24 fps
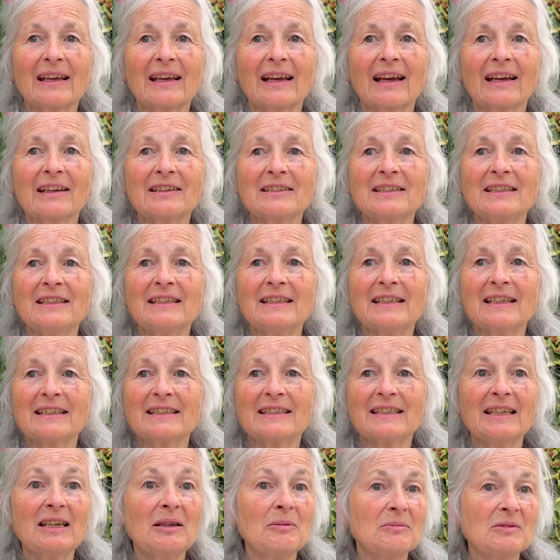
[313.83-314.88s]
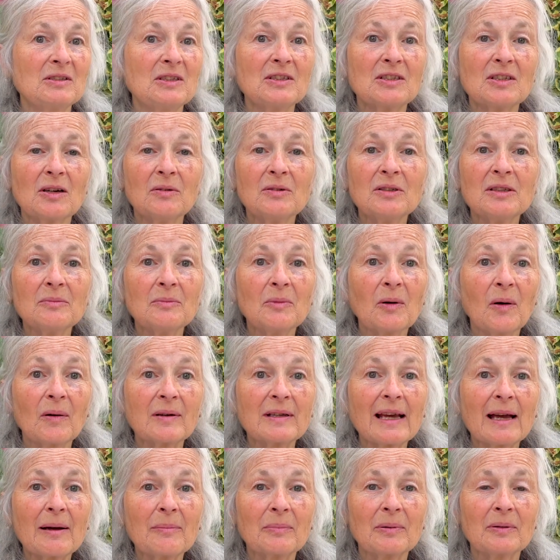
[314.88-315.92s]
and she said to him, she told him what had
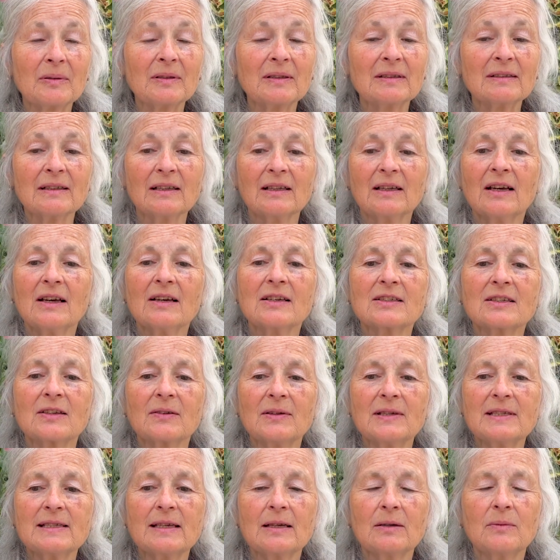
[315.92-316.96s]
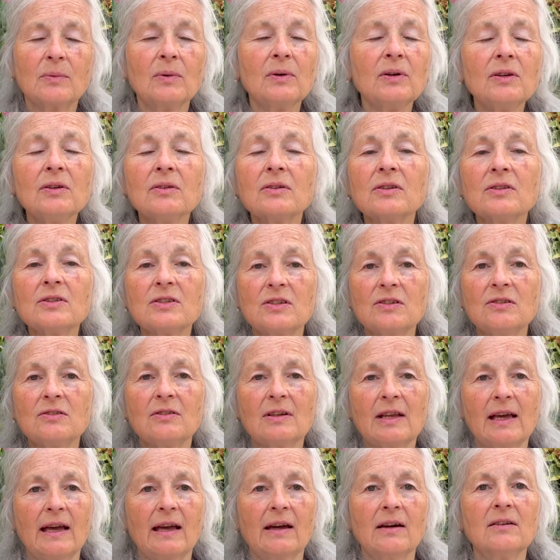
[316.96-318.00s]
happened. So he said, What you can do
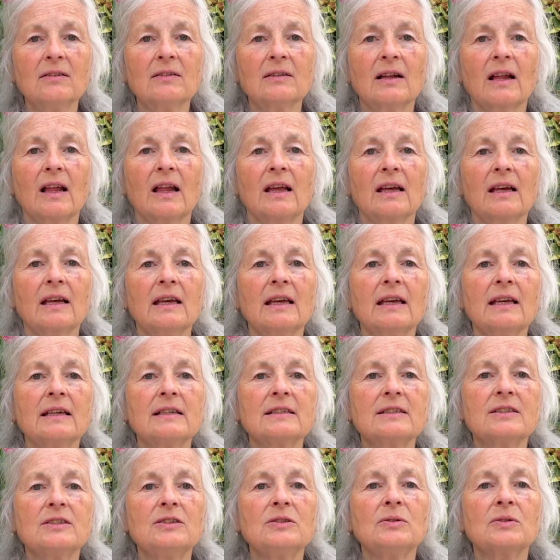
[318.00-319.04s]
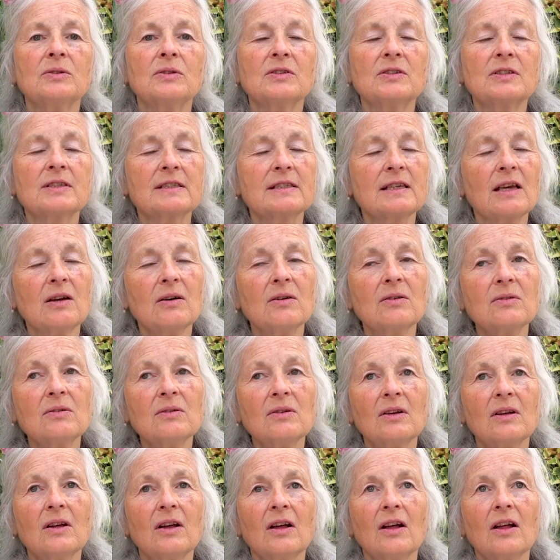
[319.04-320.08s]
now is you can sell
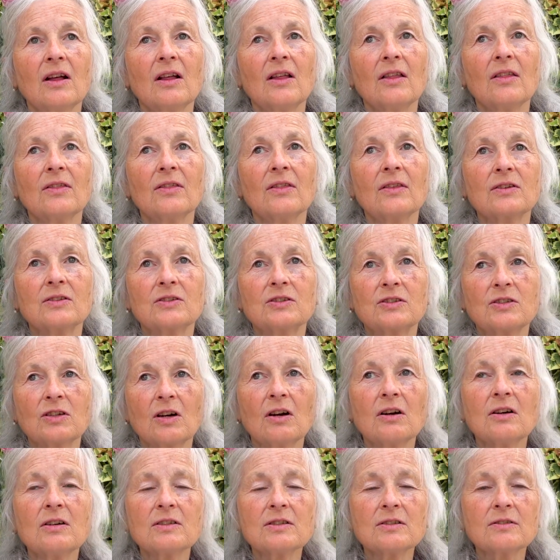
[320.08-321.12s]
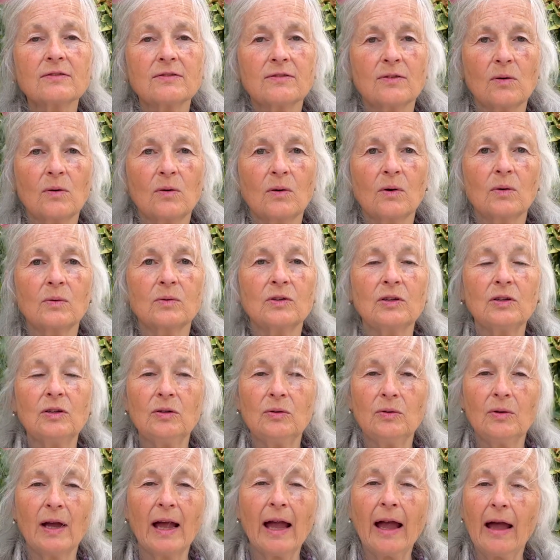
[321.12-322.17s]
the jars of oil that
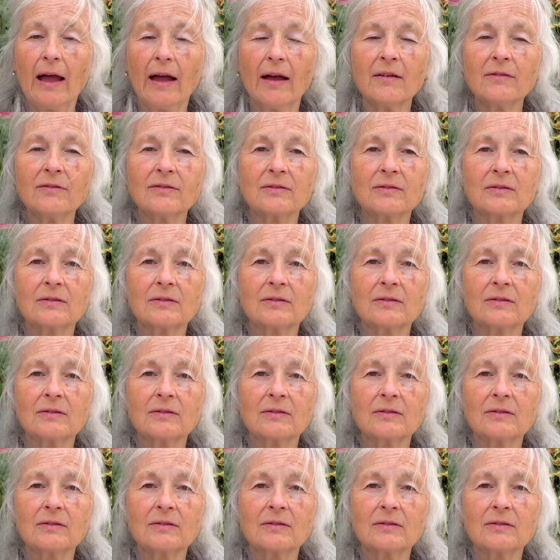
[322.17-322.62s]
you have